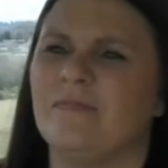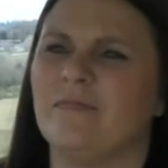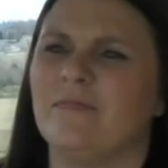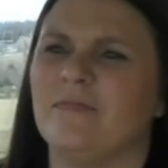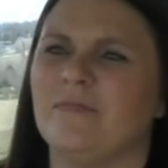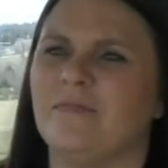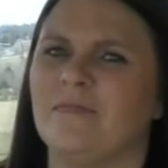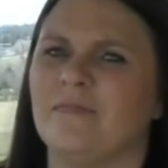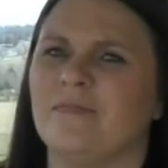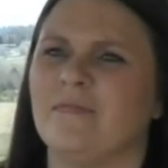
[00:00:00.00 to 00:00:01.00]

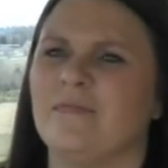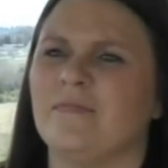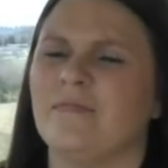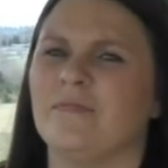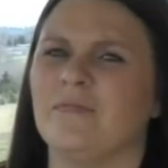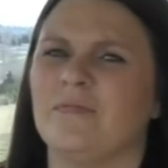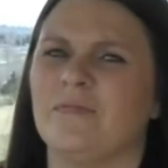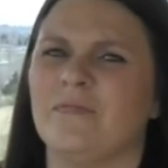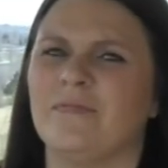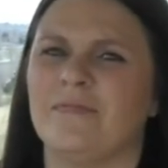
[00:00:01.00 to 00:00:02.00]

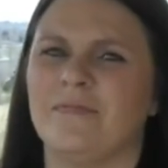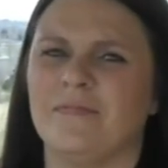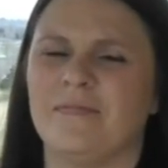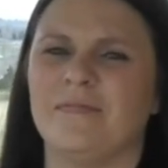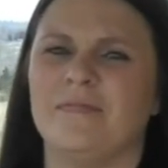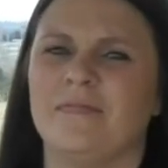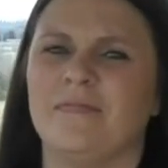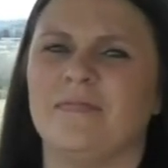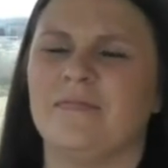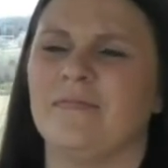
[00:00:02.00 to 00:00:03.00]

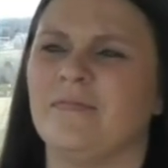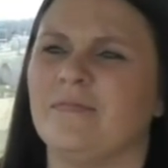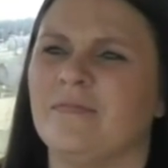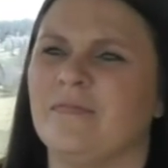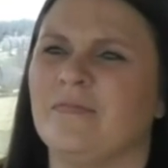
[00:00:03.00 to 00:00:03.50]
[no speech]